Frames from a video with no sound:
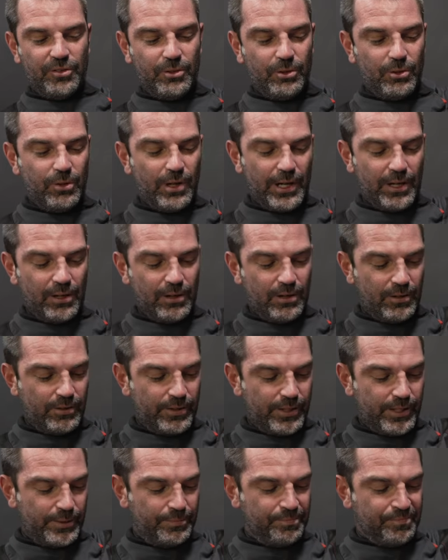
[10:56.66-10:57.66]
a little hotter
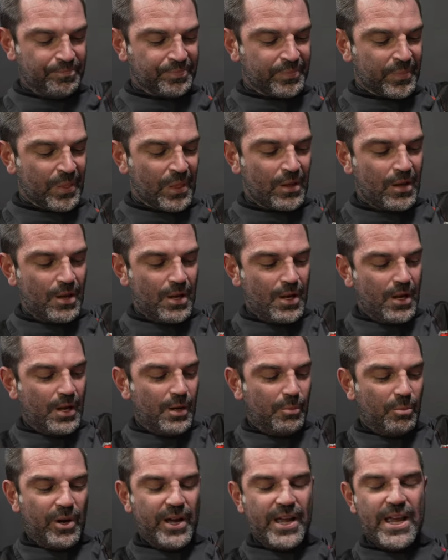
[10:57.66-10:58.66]
already.
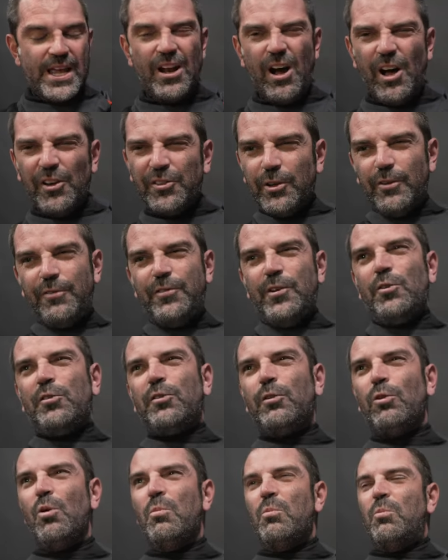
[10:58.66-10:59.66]
But it also feels
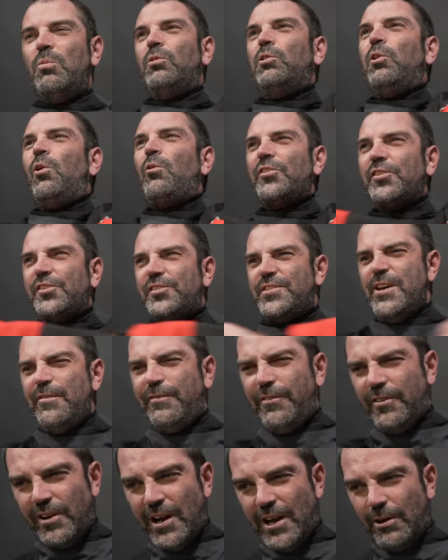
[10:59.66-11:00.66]
a little, little
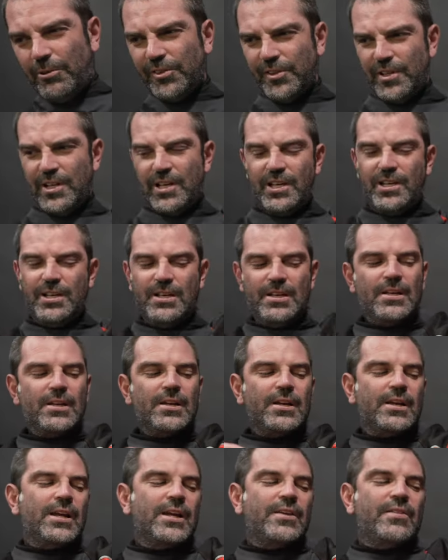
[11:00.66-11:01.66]
stiffer, I'll say.
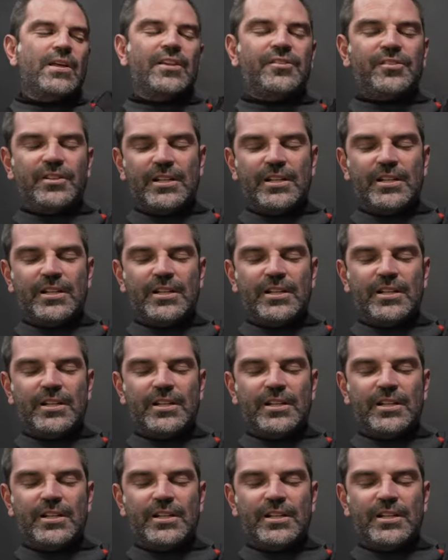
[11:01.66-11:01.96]
And that's